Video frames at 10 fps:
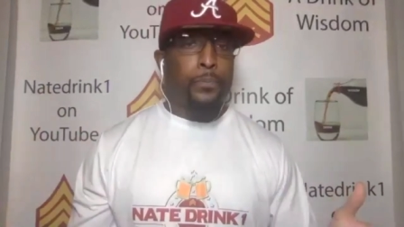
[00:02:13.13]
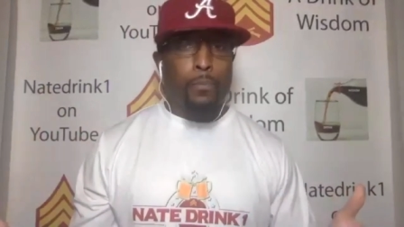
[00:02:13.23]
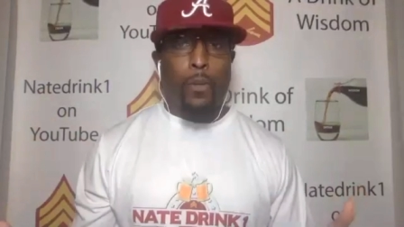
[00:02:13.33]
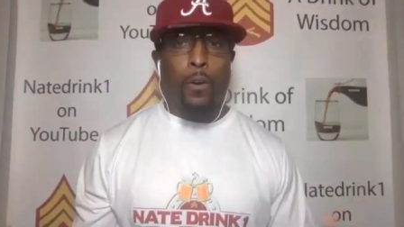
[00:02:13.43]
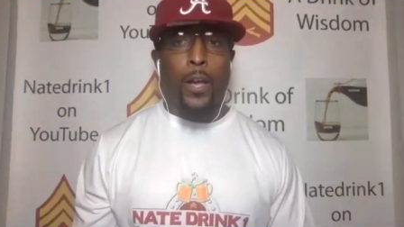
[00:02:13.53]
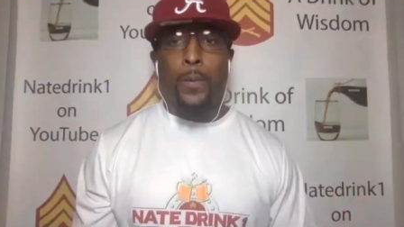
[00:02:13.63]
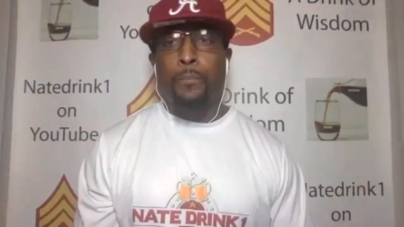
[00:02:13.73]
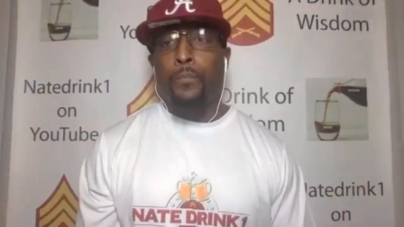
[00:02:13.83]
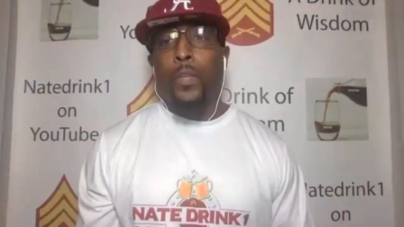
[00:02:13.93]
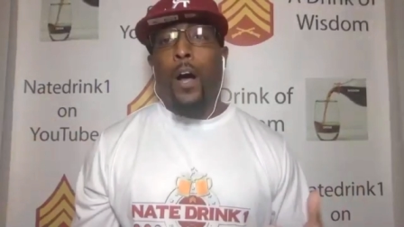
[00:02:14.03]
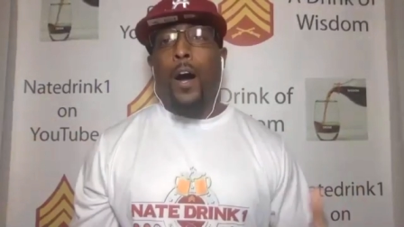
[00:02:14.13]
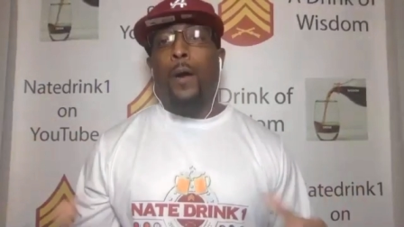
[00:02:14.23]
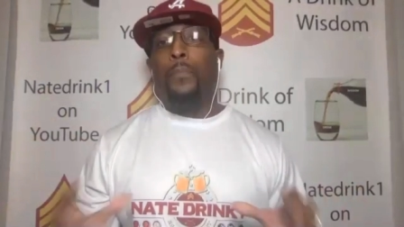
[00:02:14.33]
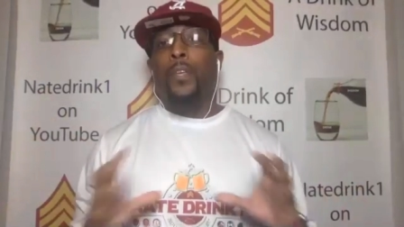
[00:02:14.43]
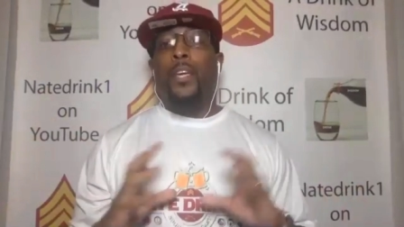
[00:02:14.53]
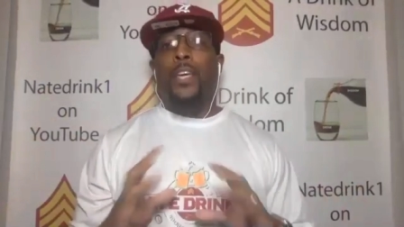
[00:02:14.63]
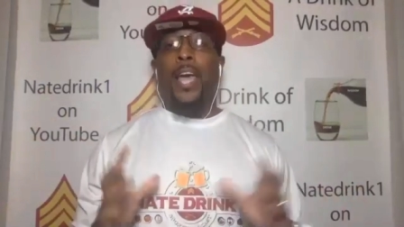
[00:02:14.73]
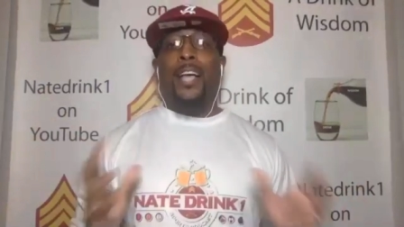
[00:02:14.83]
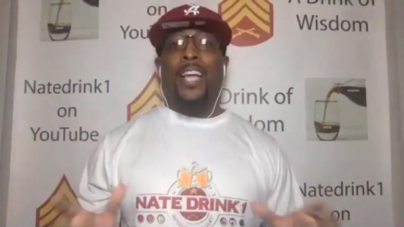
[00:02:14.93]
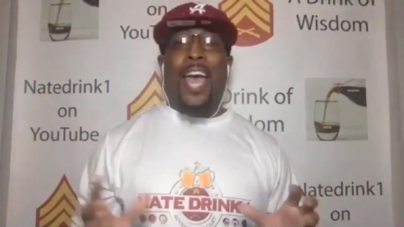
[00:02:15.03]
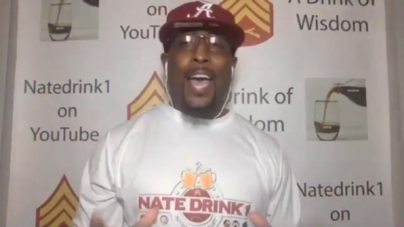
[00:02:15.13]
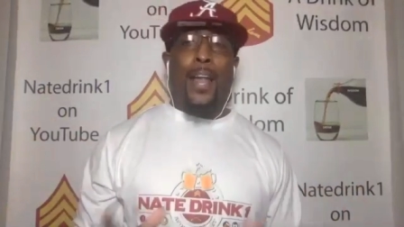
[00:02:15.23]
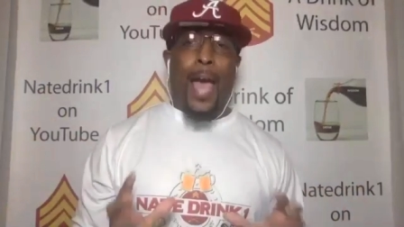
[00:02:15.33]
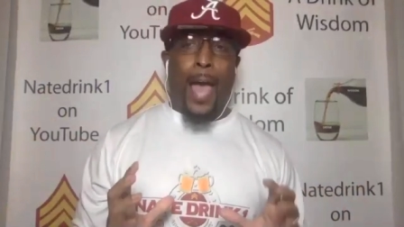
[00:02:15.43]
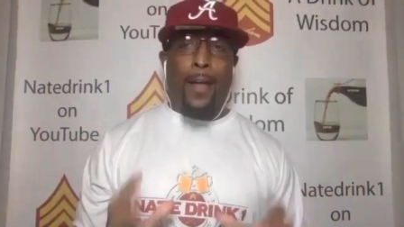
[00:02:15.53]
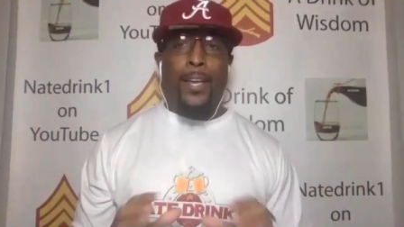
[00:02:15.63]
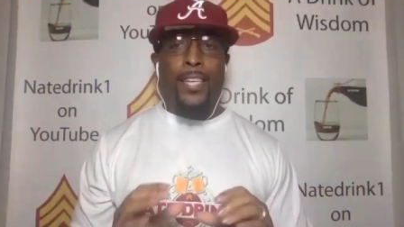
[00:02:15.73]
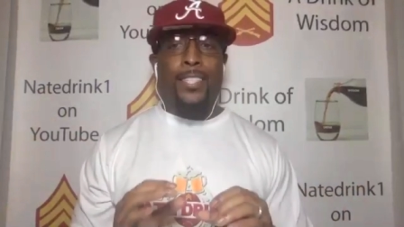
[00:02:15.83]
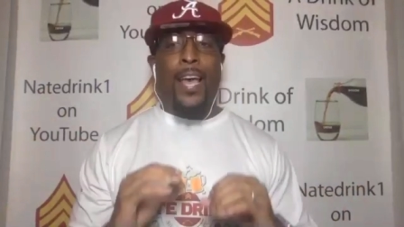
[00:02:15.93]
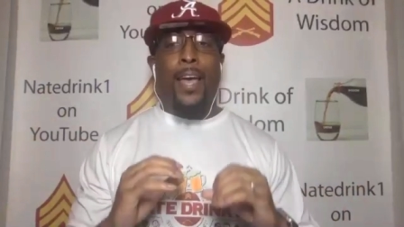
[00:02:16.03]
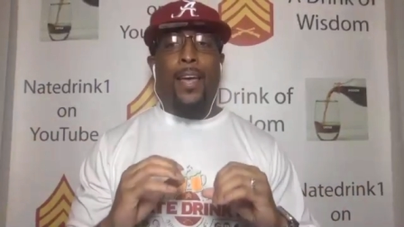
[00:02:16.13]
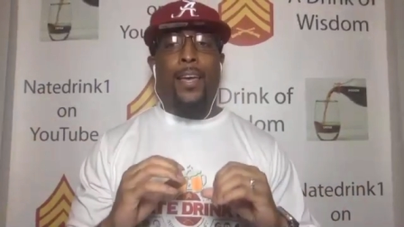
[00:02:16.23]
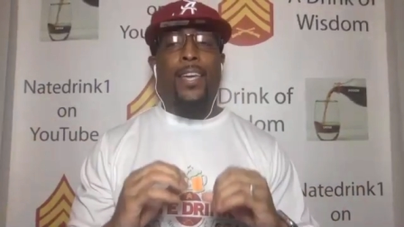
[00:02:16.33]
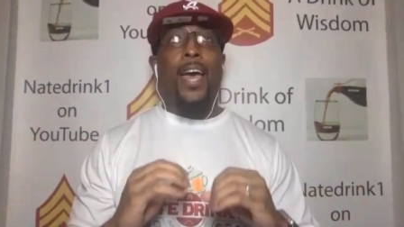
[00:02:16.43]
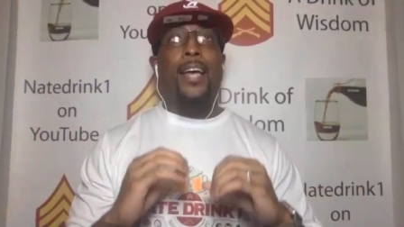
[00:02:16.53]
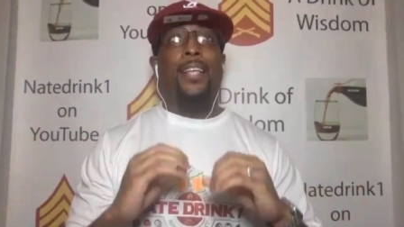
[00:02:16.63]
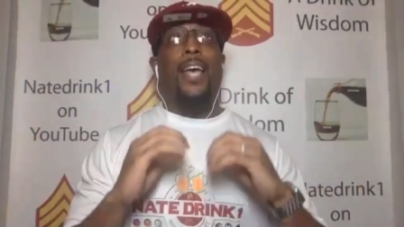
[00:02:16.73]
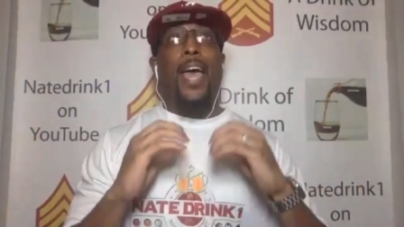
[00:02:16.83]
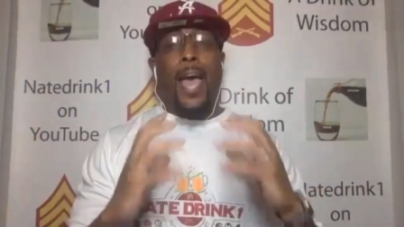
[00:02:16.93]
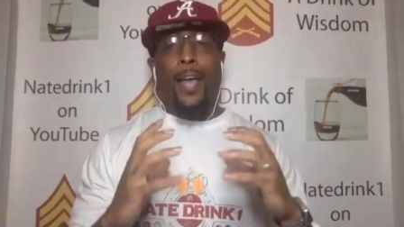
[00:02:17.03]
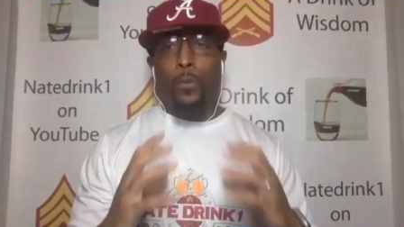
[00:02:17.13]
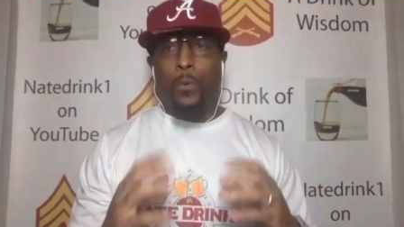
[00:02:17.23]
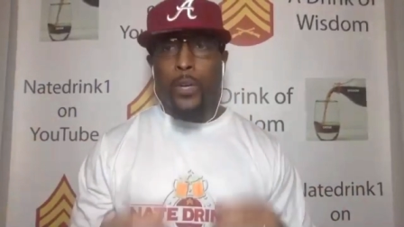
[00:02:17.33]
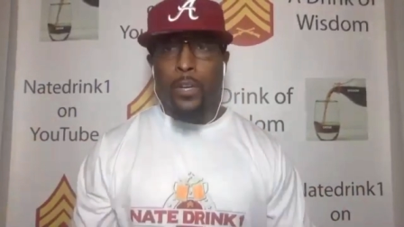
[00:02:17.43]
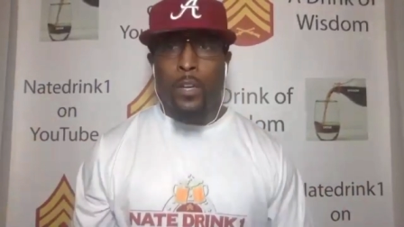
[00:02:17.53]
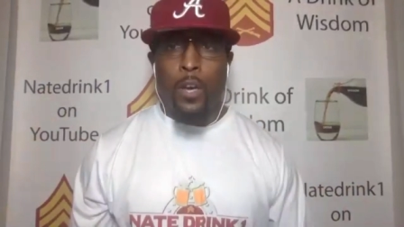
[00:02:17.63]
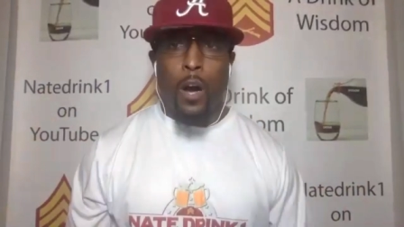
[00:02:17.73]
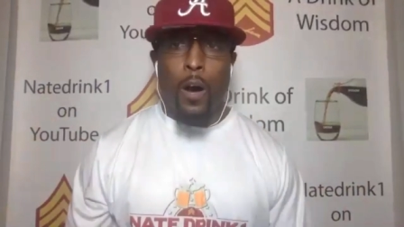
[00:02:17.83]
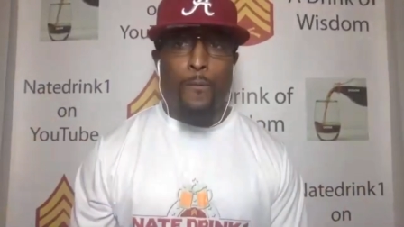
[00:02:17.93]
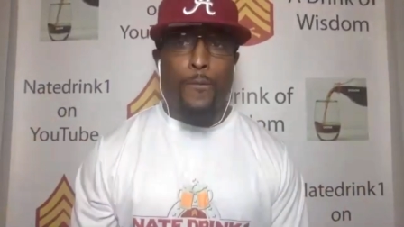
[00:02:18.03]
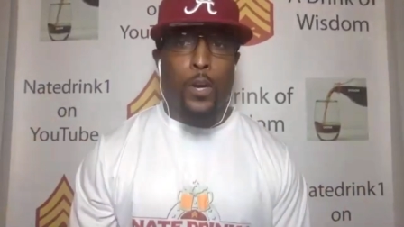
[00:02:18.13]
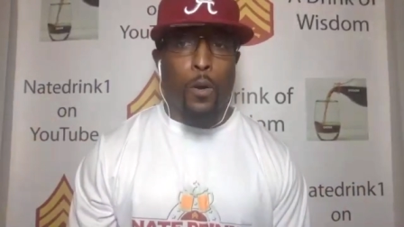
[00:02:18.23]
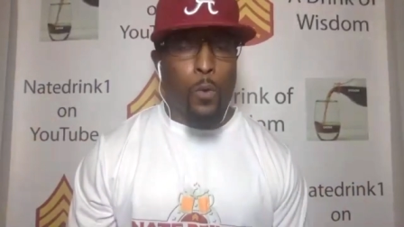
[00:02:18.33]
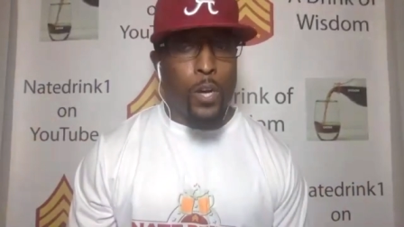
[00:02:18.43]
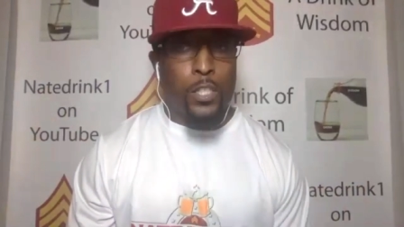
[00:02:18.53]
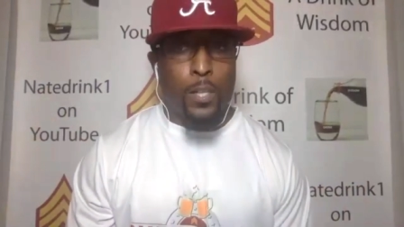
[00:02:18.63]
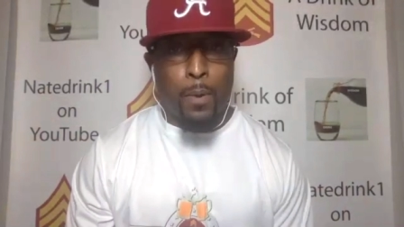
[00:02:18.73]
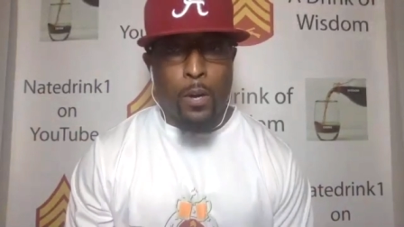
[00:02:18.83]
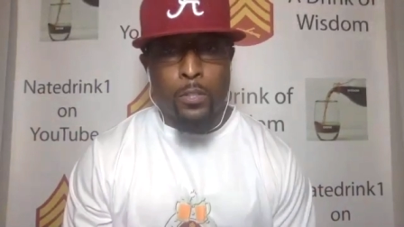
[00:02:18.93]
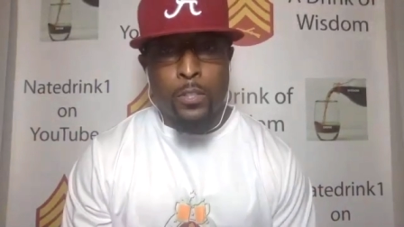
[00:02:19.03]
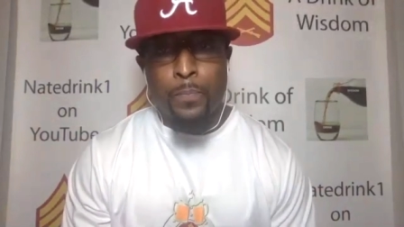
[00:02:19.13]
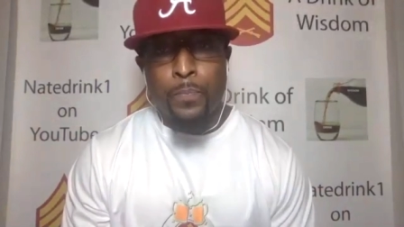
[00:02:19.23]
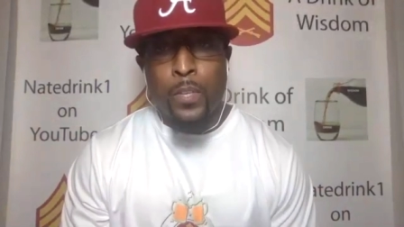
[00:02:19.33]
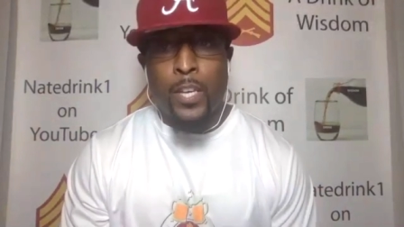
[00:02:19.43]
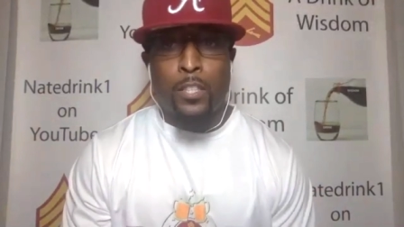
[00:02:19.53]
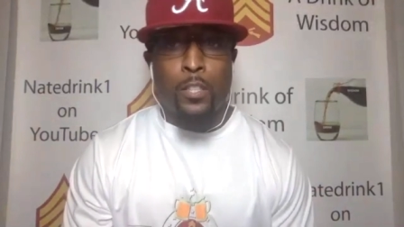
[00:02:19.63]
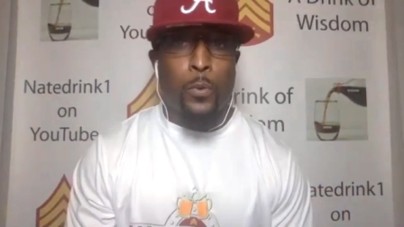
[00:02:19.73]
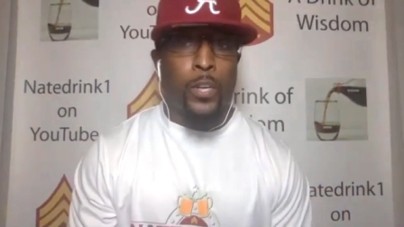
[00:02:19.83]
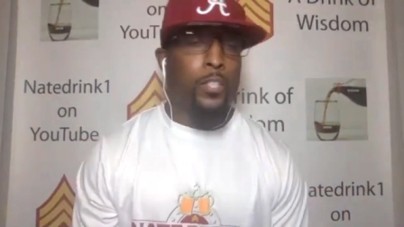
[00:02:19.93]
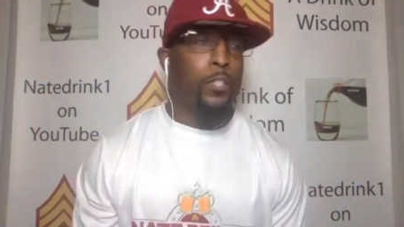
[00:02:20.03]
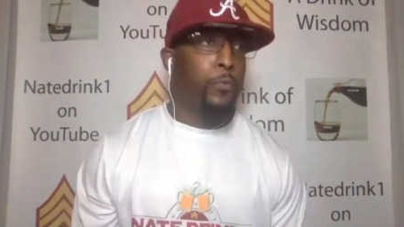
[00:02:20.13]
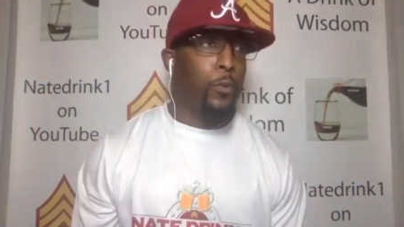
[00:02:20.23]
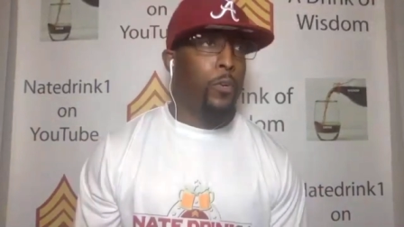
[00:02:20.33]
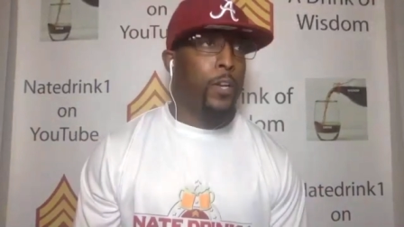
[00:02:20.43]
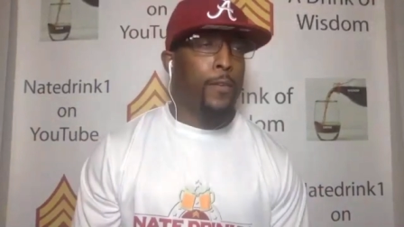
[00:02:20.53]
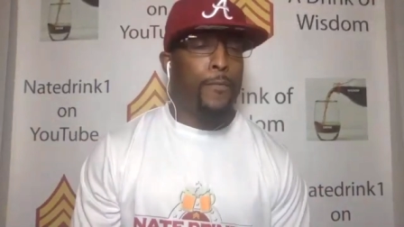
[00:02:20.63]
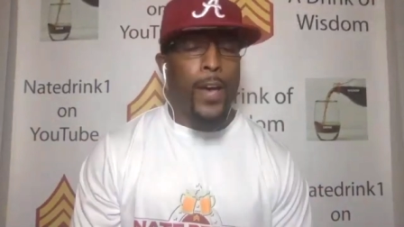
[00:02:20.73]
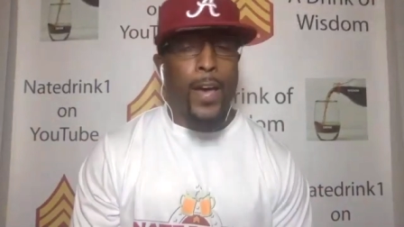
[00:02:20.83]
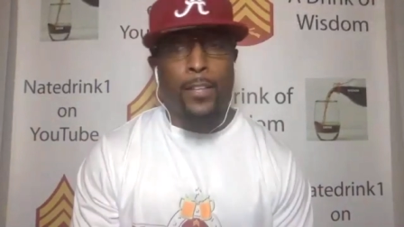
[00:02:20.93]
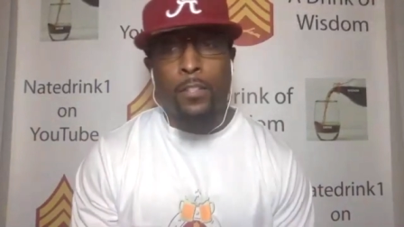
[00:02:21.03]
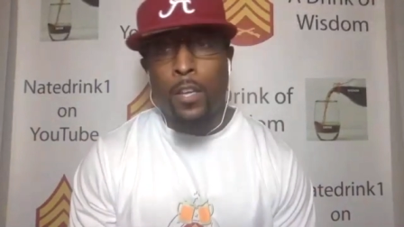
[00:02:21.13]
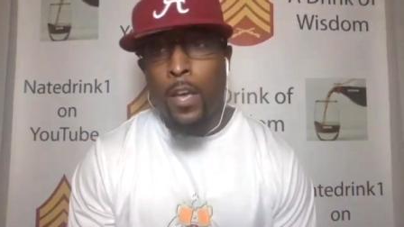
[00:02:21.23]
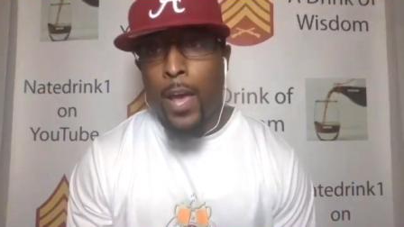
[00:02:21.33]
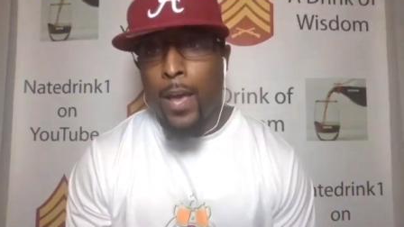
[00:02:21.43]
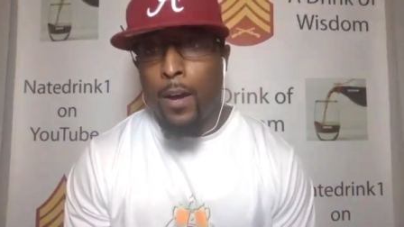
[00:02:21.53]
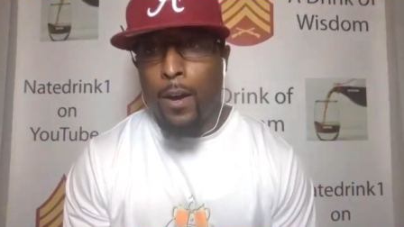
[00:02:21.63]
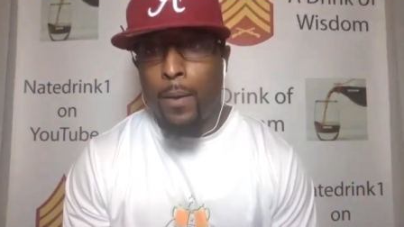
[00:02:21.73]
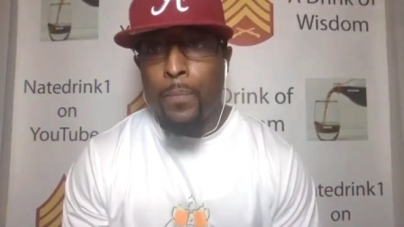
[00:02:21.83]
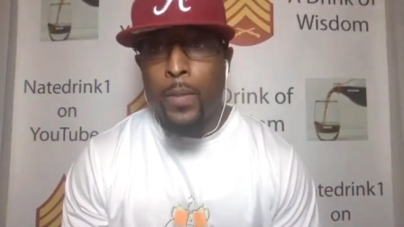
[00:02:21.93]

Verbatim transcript: Okay, um, he has an he's a, he has adequate upfield rushing burst. His twist is fluent and fast, and um,